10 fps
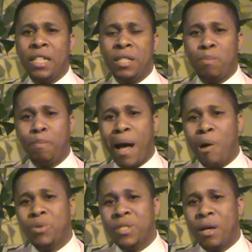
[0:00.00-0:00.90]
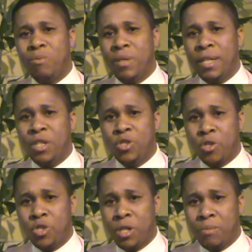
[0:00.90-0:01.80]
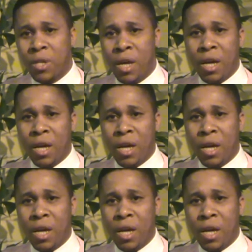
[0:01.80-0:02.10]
spousal relationships,